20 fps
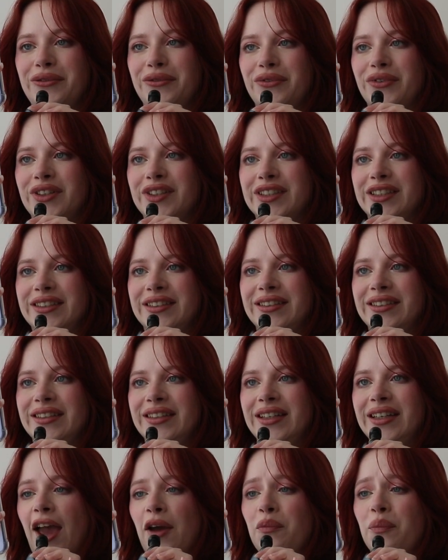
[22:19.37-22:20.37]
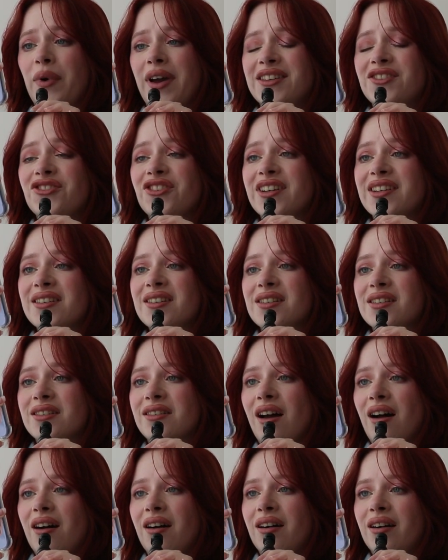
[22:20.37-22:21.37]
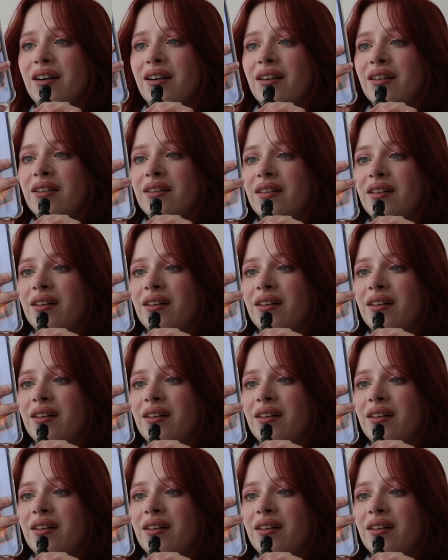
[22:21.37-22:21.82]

fun. And Patrick Star.